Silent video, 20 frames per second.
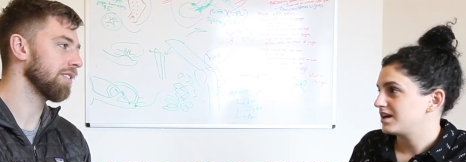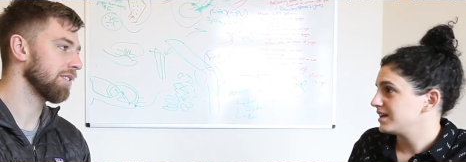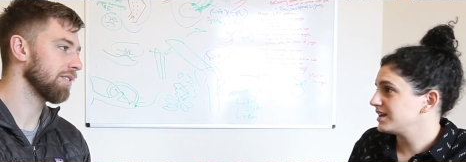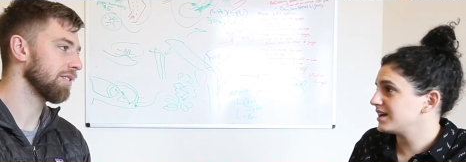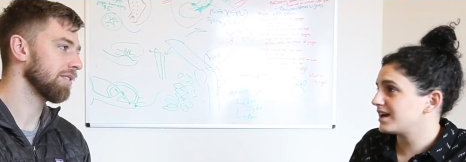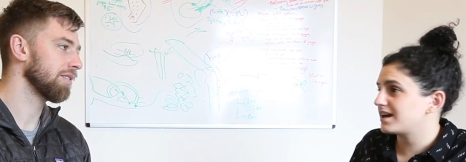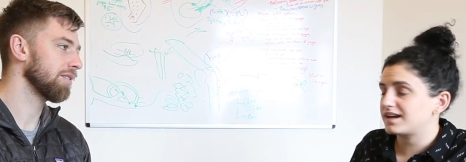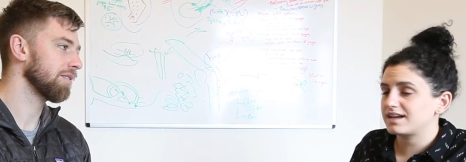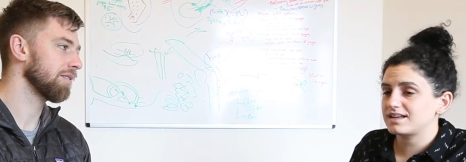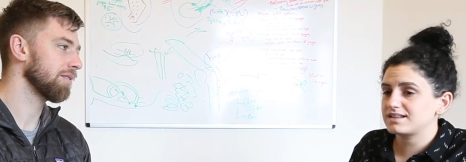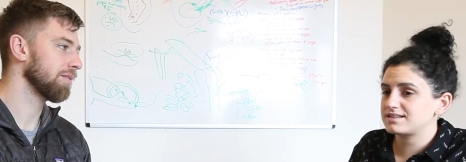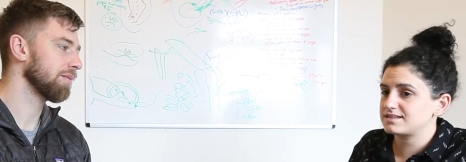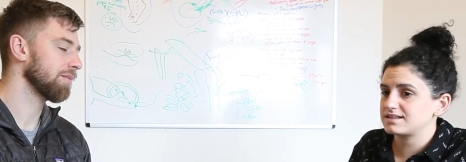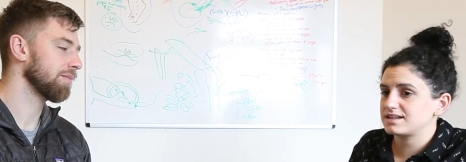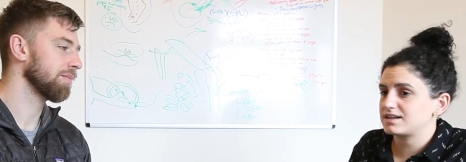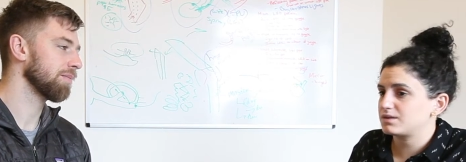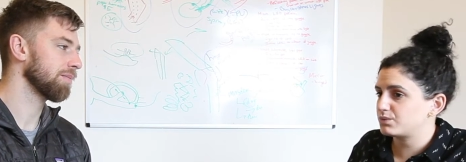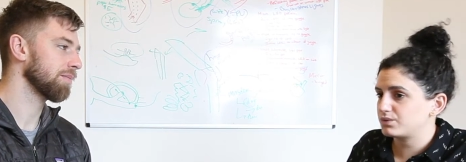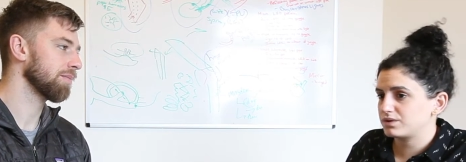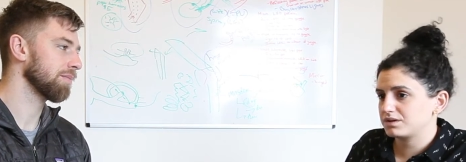Speaker 1: yeah, it's
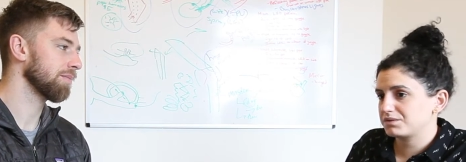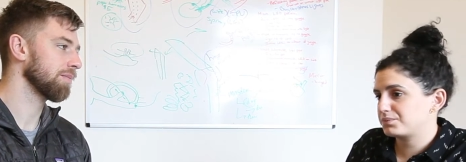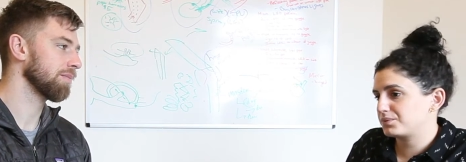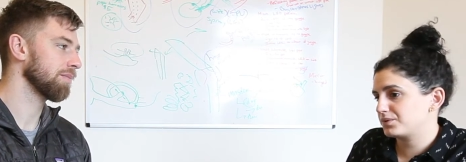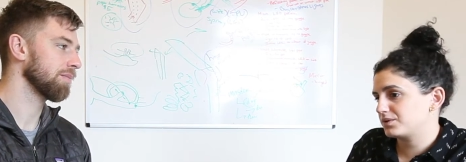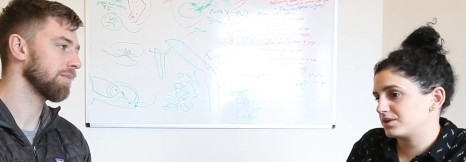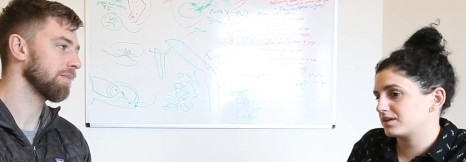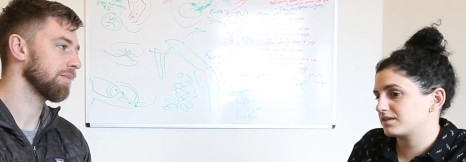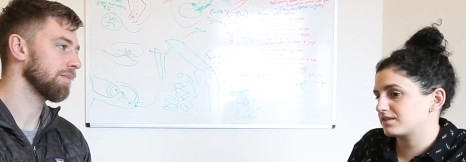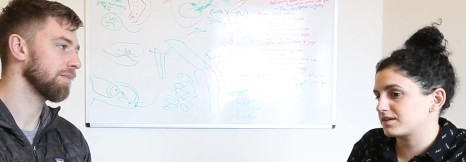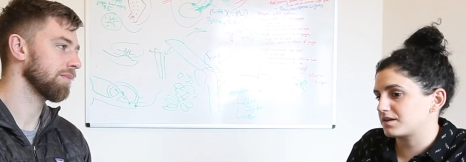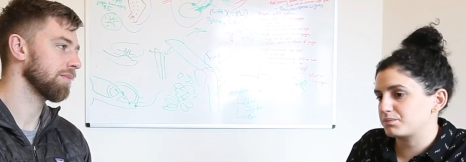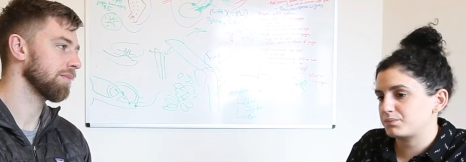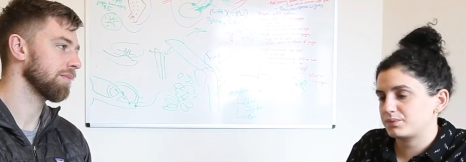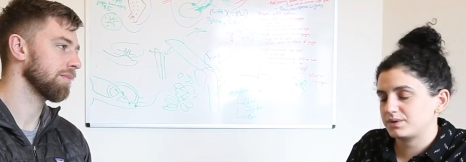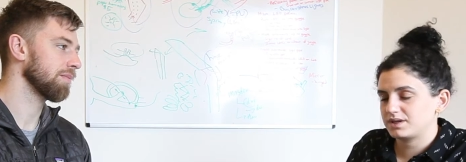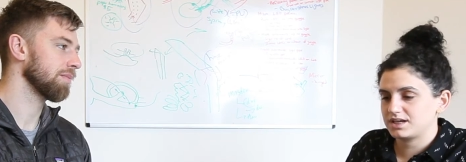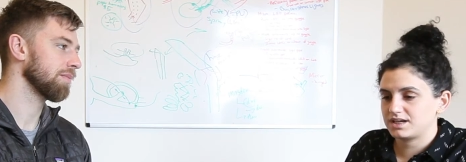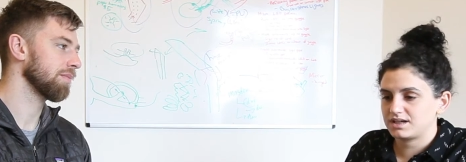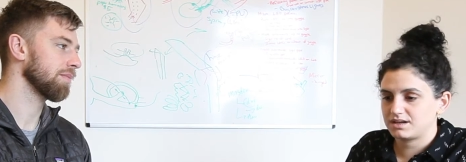we're a product
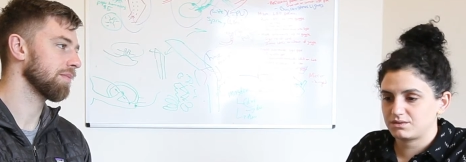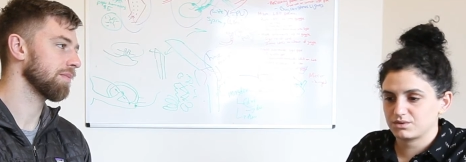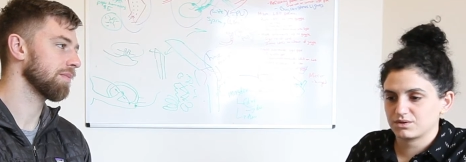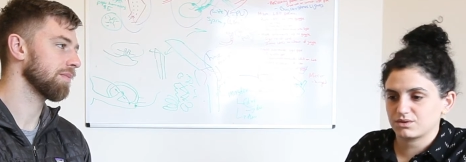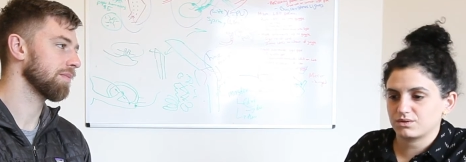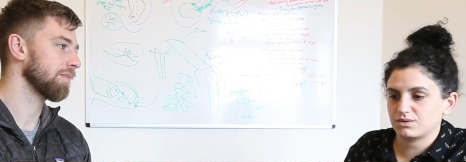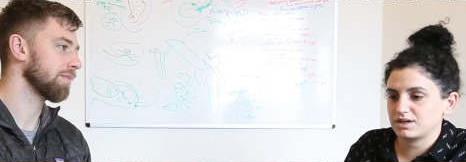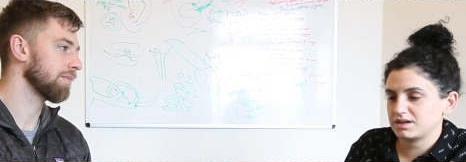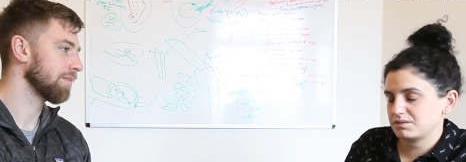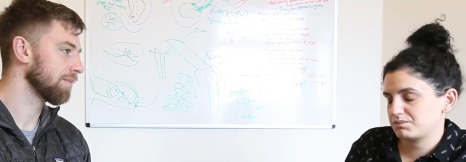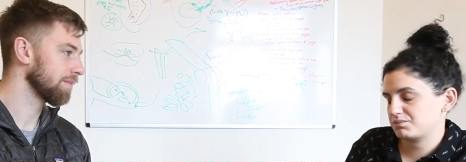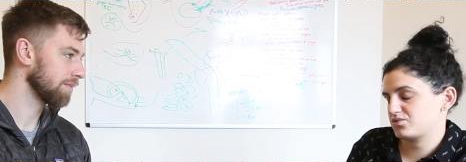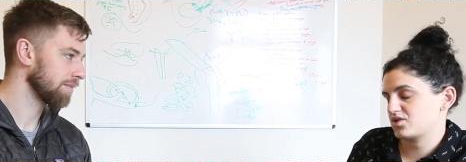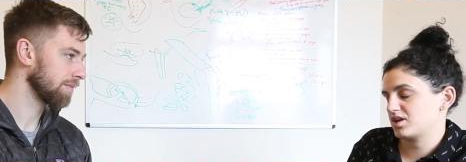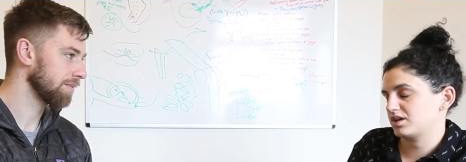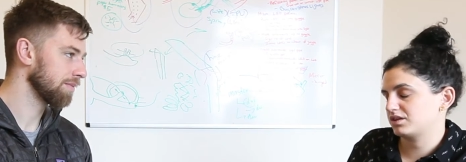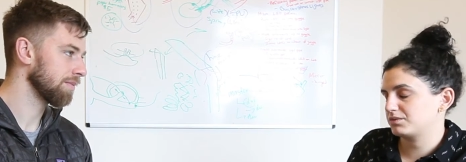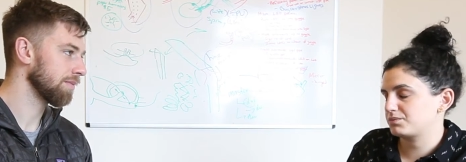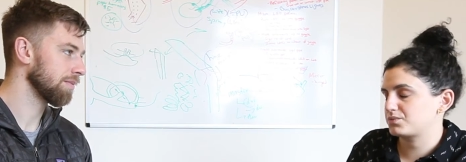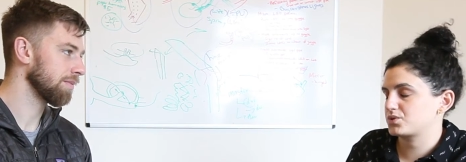company and we're only
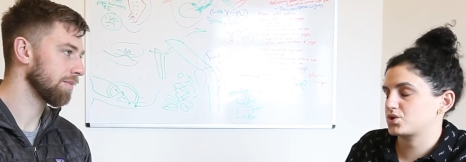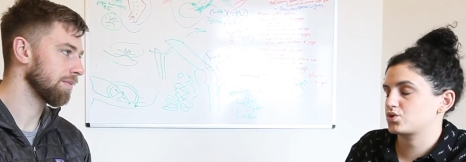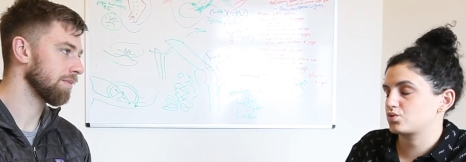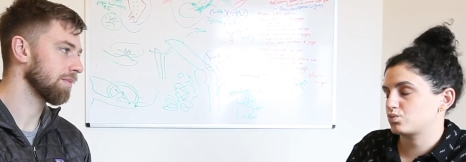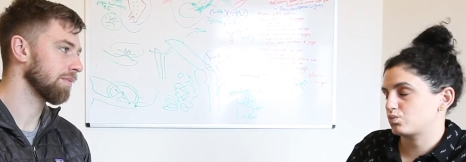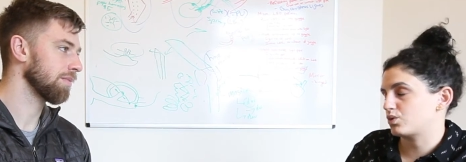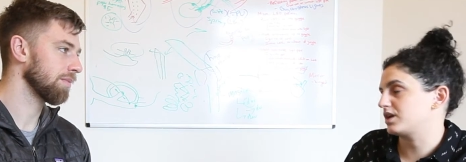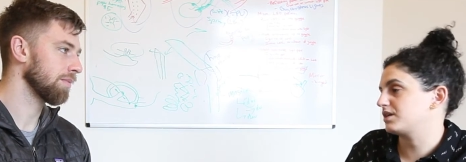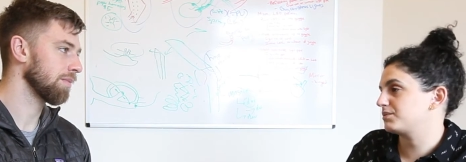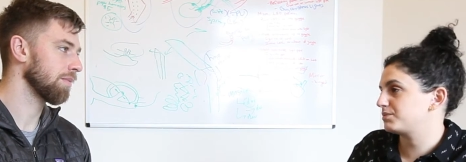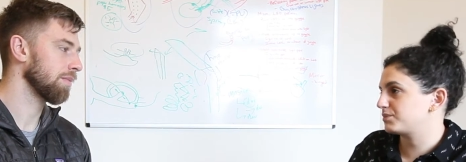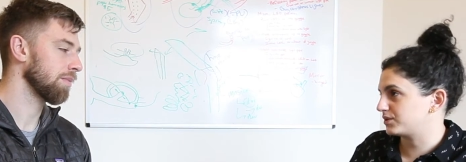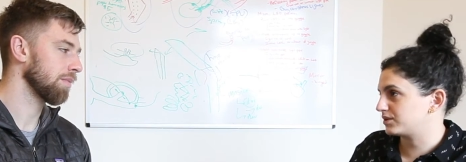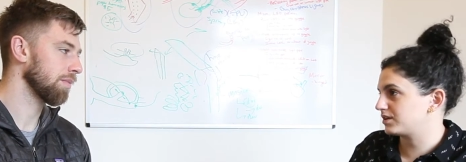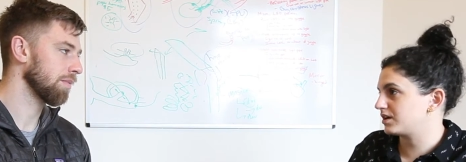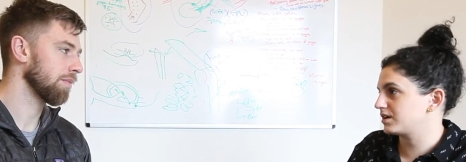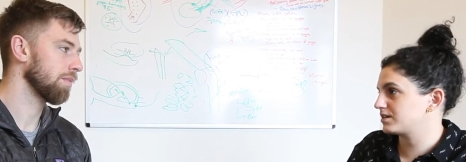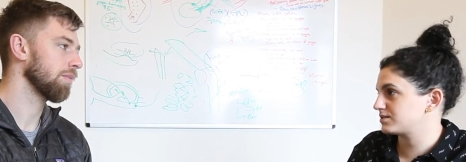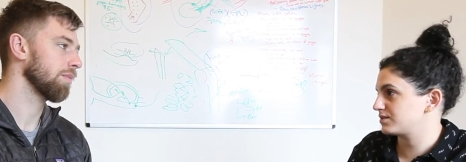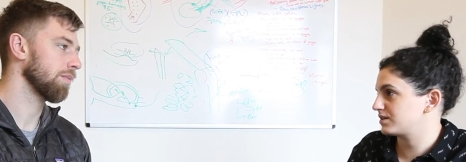trying to push one product,